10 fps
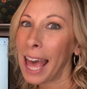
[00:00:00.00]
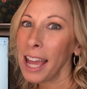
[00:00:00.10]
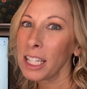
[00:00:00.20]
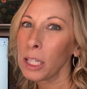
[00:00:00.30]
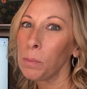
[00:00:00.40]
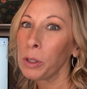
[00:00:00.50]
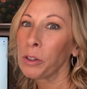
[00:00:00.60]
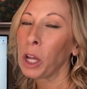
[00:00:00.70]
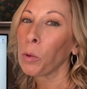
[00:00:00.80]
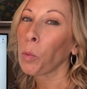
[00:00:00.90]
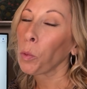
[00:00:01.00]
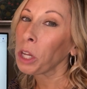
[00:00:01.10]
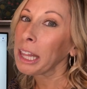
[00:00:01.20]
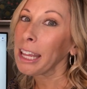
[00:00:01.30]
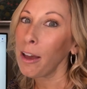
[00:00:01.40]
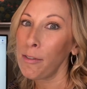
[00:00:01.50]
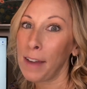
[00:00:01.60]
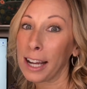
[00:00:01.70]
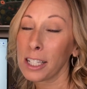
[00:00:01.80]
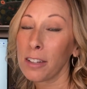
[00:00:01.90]
that to build a really
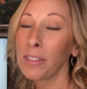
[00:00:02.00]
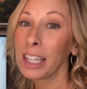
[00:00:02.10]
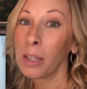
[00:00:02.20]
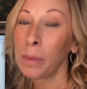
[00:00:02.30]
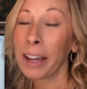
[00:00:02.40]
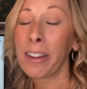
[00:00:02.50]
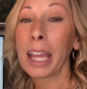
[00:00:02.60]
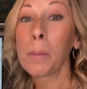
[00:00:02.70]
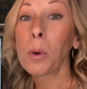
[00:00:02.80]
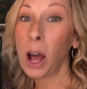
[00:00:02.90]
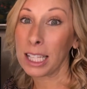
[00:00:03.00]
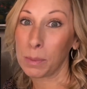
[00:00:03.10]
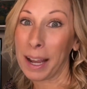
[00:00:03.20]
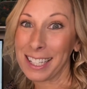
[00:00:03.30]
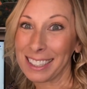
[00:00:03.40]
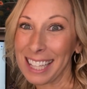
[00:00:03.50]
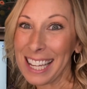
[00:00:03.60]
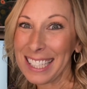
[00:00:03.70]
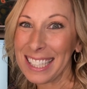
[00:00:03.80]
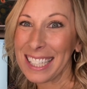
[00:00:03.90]
effective email and prospect
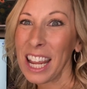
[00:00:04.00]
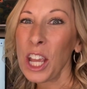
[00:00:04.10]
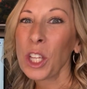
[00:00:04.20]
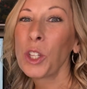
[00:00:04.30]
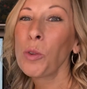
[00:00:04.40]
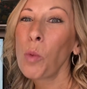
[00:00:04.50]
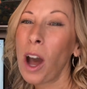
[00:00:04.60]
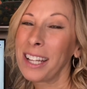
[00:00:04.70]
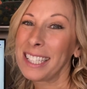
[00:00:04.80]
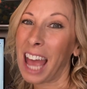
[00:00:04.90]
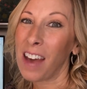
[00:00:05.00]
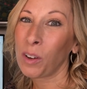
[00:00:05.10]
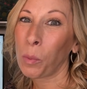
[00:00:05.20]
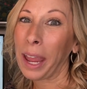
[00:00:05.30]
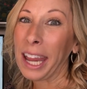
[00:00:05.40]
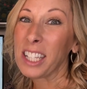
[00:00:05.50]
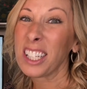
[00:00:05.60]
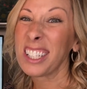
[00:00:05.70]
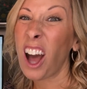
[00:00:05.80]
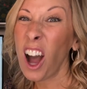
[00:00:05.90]
list. You want to have a way
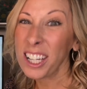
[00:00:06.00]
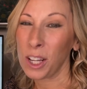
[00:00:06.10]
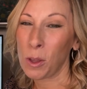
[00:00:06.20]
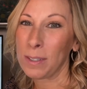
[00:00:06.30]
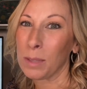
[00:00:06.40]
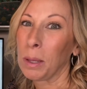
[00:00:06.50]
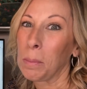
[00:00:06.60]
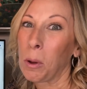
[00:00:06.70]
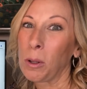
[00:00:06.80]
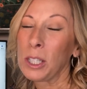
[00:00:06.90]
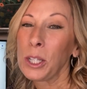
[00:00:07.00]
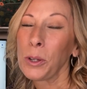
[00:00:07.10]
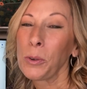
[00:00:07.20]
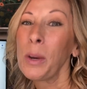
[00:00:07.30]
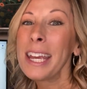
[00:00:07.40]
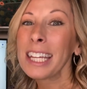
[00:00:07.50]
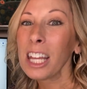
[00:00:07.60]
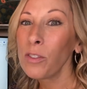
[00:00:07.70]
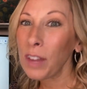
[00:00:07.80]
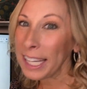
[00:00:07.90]
to talk to those people, to
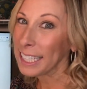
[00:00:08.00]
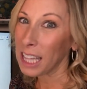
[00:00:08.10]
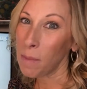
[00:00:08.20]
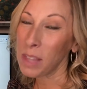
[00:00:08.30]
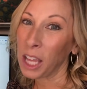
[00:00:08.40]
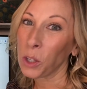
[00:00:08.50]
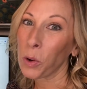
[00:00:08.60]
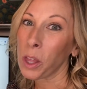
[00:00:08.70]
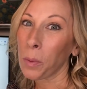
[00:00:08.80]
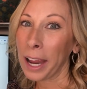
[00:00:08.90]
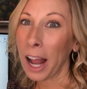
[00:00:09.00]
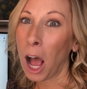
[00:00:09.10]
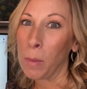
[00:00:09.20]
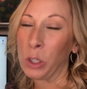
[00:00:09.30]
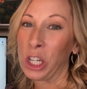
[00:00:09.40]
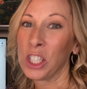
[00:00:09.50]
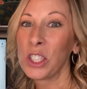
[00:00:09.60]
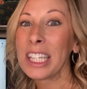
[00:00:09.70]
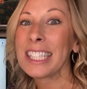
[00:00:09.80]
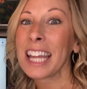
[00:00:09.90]
convince them that you're the right option,
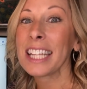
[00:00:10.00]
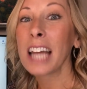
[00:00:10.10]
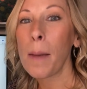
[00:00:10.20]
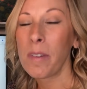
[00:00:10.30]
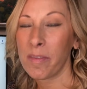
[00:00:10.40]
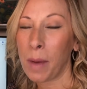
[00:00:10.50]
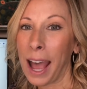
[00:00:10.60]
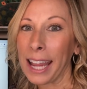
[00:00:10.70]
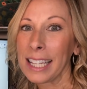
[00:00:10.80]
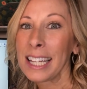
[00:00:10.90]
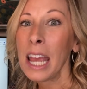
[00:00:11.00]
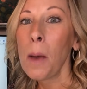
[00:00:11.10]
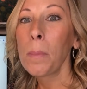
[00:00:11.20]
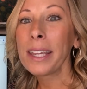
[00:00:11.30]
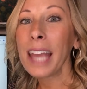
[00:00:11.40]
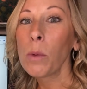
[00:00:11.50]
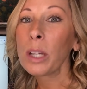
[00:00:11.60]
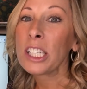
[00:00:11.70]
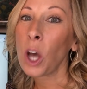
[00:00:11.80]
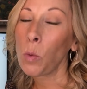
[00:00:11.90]
to stay top of mind, but yet
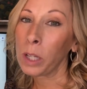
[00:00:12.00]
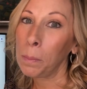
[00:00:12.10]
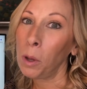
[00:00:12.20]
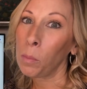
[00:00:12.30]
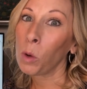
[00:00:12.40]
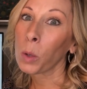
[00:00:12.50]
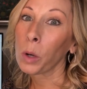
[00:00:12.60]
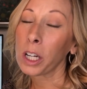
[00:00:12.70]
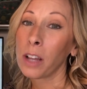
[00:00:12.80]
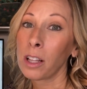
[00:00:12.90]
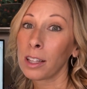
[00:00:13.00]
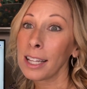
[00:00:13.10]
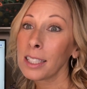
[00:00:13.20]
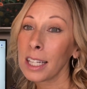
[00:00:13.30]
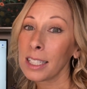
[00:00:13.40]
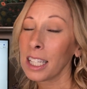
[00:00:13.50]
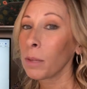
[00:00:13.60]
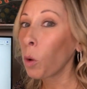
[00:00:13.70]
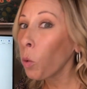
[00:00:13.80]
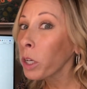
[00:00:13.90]
we don't want to put more work on the leasing
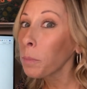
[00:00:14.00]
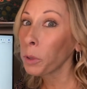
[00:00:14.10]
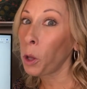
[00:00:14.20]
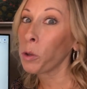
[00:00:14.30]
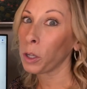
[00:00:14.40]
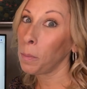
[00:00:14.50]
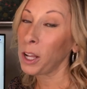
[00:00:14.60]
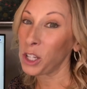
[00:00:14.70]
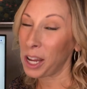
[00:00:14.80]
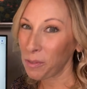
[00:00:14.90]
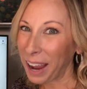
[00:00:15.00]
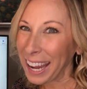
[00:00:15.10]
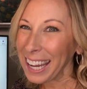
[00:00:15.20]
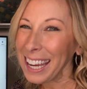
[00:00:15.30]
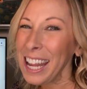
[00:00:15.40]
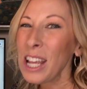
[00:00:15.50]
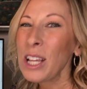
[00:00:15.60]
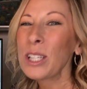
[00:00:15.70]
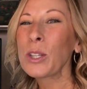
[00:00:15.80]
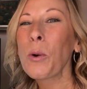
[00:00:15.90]
team or blow your budget, right?
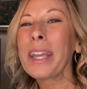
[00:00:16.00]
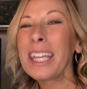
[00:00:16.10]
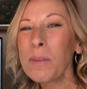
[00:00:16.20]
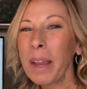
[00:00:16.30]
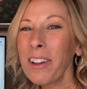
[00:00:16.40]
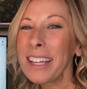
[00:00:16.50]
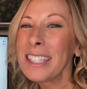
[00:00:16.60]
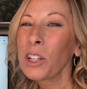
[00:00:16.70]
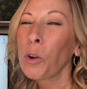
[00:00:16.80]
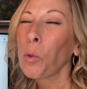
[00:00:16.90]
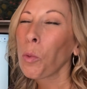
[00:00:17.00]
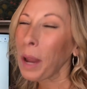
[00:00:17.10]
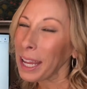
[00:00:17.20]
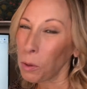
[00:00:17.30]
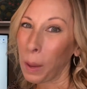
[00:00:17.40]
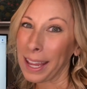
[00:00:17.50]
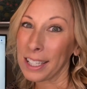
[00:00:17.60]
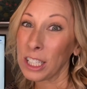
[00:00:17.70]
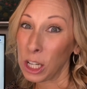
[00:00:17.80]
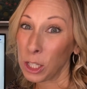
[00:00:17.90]
So email is a great way
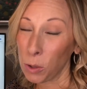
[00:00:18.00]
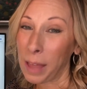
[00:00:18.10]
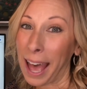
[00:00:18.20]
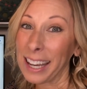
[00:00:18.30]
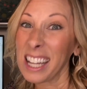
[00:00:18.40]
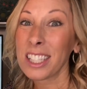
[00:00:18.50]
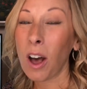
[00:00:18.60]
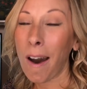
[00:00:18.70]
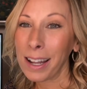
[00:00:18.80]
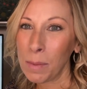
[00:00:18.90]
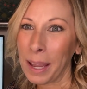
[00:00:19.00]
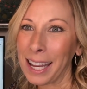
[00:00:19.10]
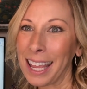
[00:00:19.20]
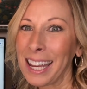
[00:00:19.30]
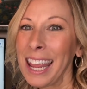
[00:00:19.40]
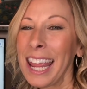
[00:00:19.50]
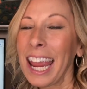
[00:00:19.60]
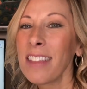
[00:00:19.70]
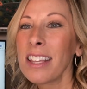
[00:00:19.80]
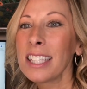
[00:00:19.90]
to do that. It's automated.
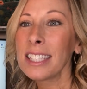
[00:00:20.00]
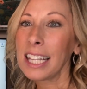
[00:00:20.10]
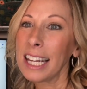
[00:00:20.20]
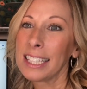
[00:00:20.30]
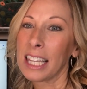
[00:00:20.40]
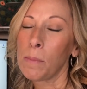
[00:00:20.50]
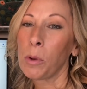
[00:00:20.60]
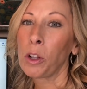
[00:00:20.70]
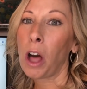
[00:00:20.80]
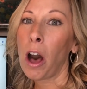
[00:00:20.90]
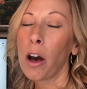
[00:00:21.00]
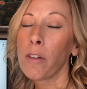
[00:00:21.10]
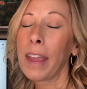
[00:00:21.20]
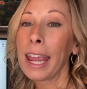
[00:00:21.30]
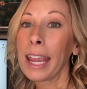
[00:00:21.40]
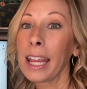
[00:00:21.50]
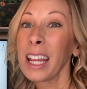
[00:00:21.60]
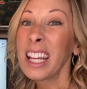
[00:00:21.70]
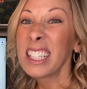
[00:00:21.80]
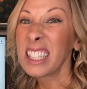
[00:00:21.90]
And this is an example of a
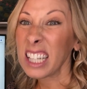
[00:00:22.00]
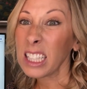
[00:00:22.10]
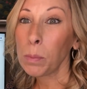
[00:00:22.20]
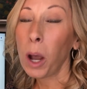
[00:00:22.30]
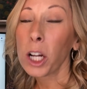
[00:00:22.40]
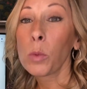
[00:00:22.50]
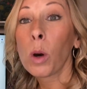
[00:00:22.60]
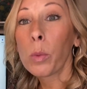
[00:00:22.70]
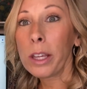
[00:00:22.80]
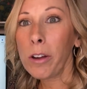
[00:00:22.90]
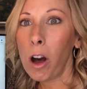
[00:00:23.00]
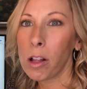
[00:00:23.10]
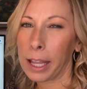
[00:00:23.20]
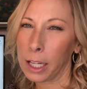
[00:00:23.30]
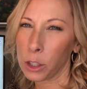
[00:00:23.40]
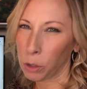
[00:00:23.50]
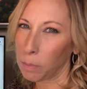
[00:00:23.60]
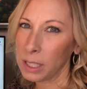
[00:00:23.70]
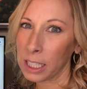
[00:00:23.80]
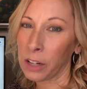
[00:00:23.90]
6-part, what we call a
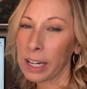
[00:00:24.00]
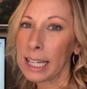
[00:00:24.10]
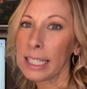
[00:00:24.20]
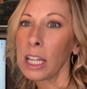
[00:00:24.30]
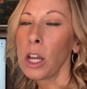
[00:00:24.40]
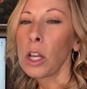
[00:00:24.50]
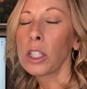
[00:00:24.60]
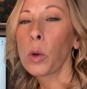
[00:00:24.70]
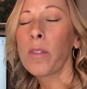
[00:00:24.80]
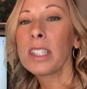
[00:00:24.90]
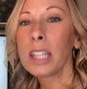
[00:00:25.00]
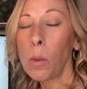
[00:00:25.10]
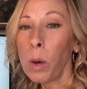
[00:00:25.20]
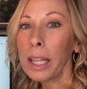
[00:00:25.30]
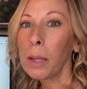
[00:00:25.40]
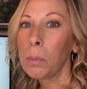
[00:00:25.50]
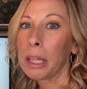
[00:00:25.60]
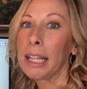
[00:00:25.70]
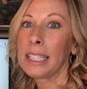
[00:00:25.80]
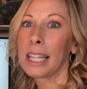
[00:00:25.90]
drip series. So if someone
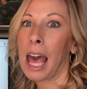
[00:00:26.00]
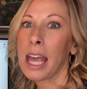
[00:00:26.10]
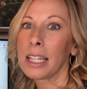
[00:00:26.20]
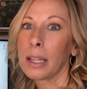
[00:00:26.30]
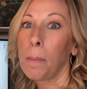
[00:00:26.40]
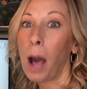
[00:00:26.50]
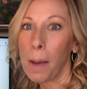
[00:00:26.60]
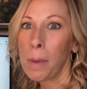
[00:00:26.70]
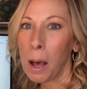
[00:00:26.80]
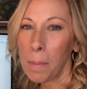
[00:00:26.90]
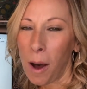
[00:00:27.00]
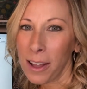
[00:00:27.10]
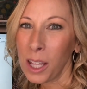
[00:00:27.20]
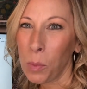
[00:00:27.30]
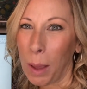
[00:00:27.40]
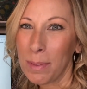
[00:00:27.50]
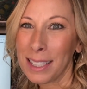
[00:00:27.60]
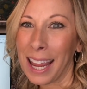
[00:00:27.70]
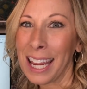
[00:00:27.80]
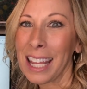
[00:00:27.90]
completes that pop-up on the
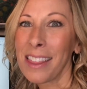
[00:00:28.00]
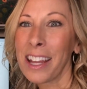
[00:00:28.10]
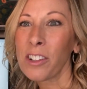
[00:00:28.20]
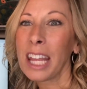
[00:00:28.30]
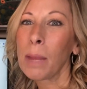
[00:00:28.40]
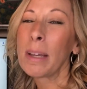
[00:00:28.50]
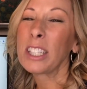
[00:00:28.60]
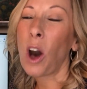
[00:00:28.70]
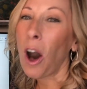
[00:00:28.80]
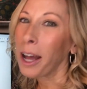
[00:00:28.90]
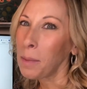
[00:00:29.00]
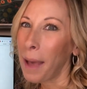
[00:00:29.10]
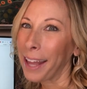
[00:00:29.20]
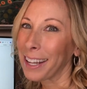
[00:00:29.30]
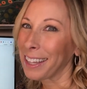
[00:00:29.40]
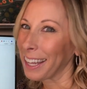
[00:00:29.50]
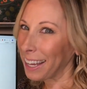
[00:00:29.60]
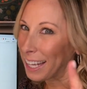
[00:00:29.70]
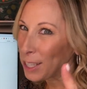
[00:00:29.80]
website, their name is automatically